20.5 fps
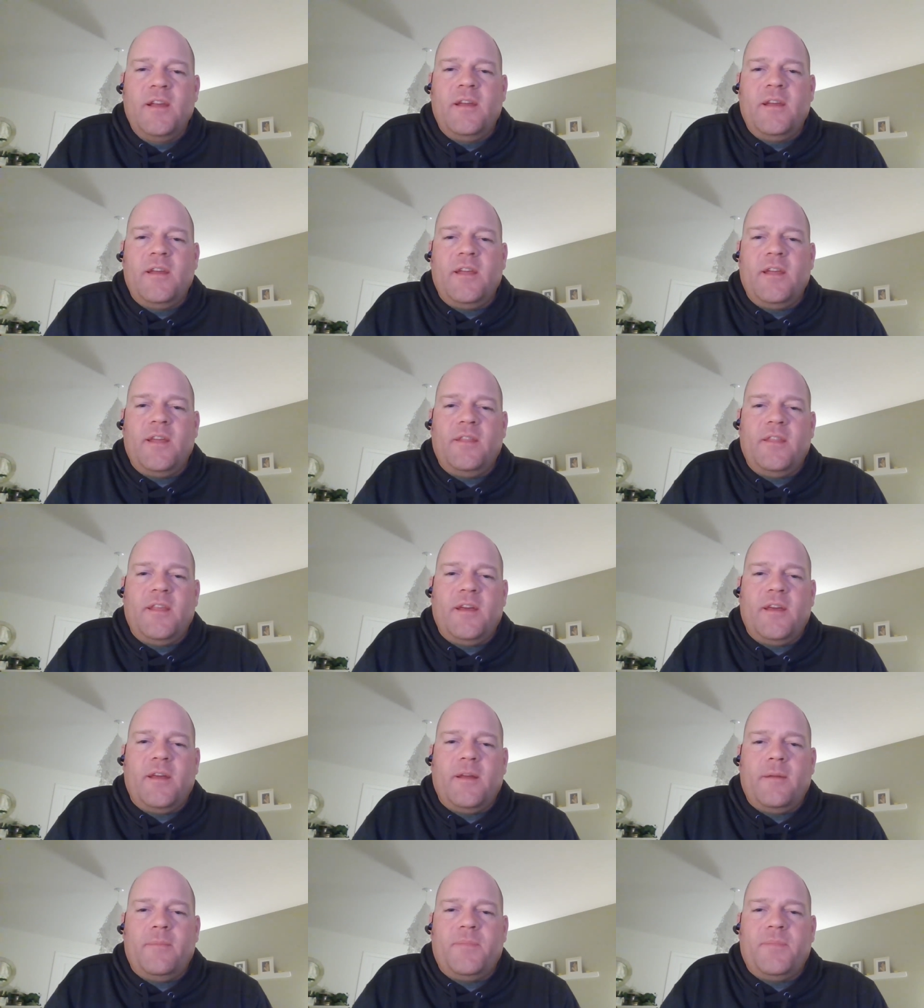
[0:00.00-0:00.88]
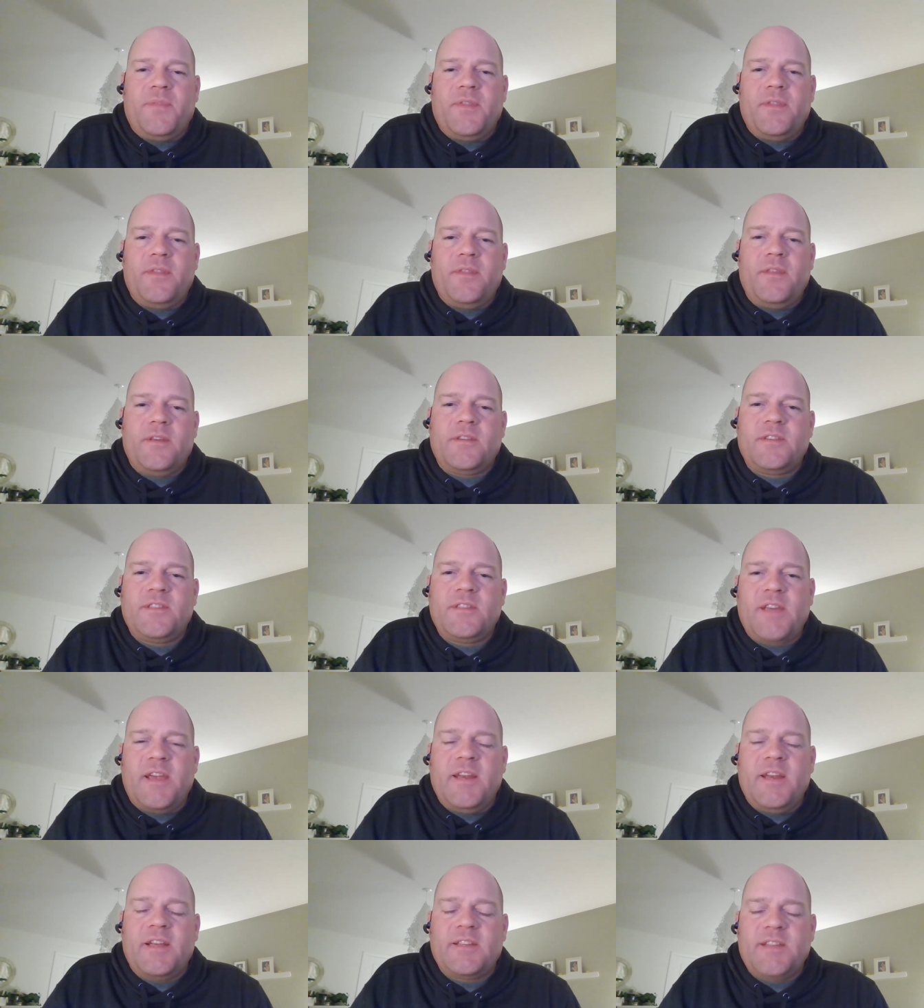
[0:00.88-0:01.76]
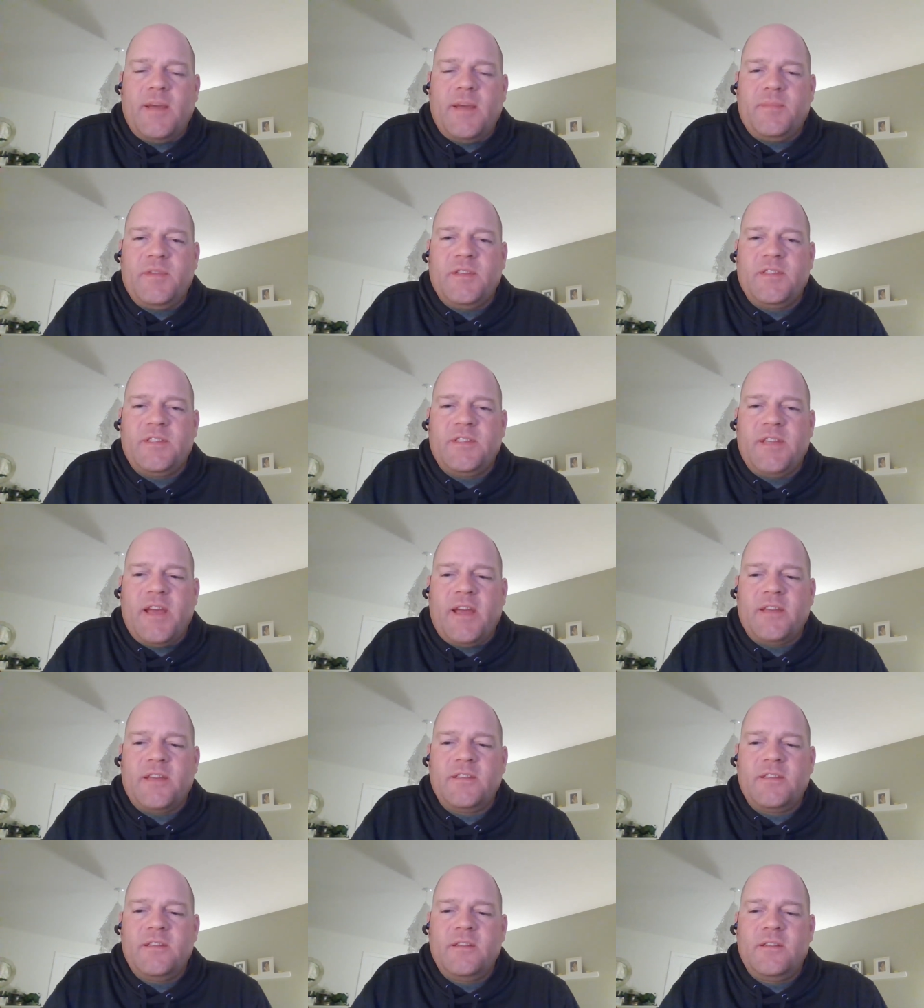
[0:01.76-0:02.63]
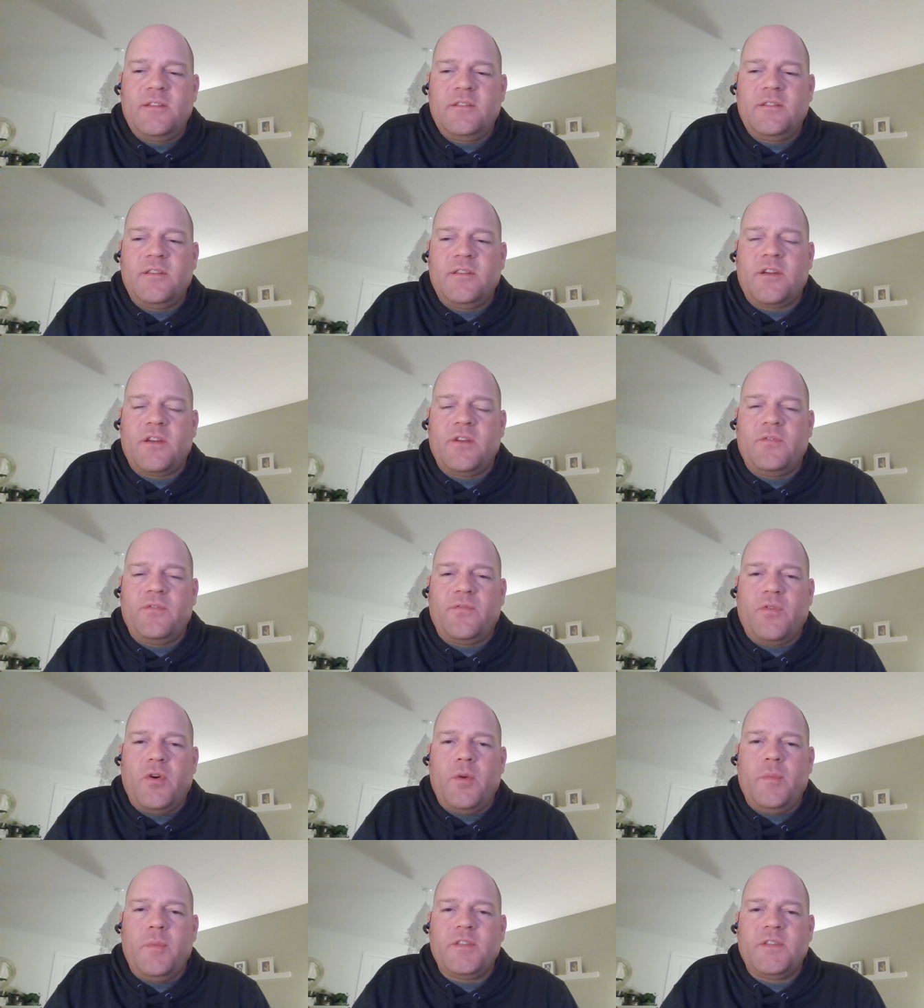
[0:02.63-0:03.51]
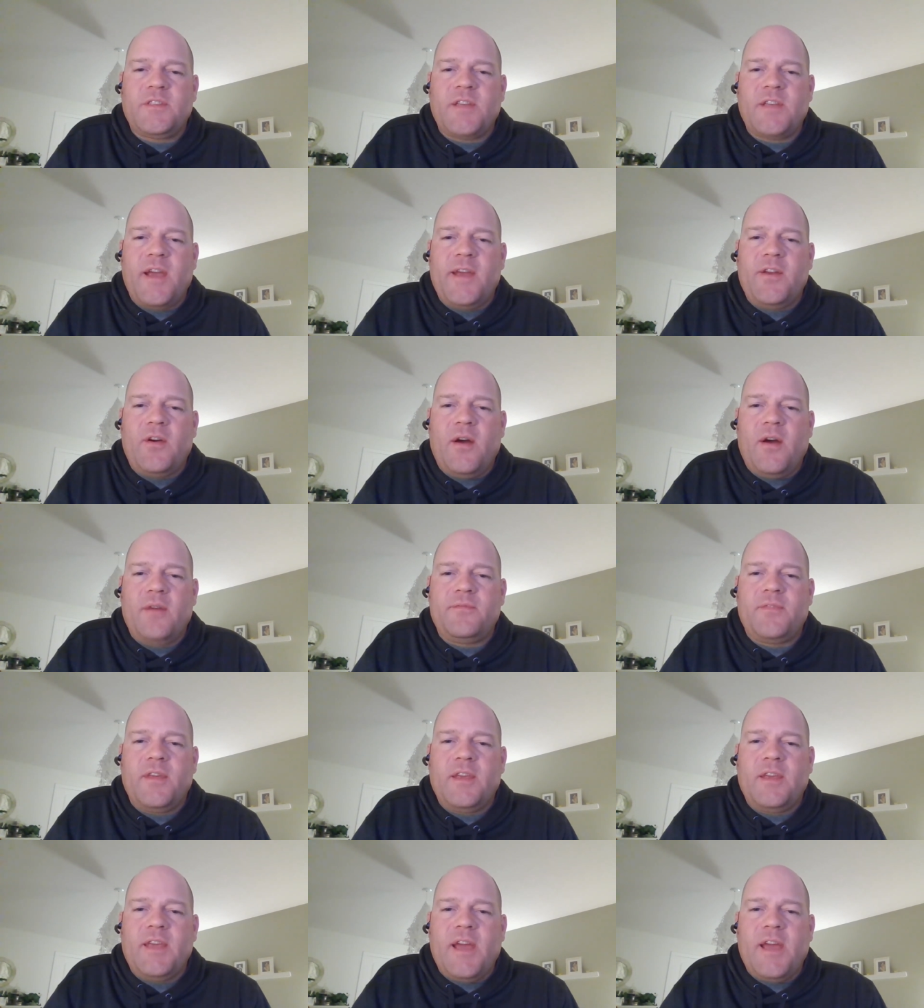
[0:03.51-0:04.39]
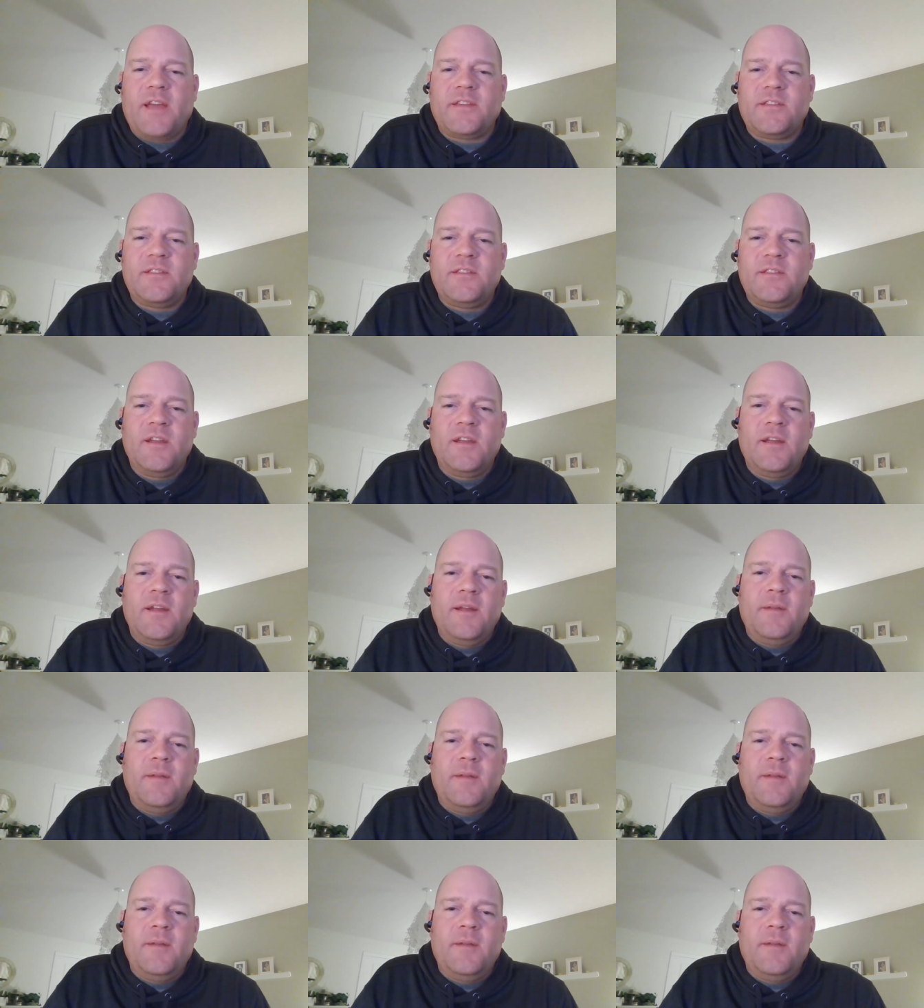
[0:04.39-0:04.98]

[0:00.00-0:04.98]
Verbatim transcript: in the site acceptance test to confirm and sign off that yes,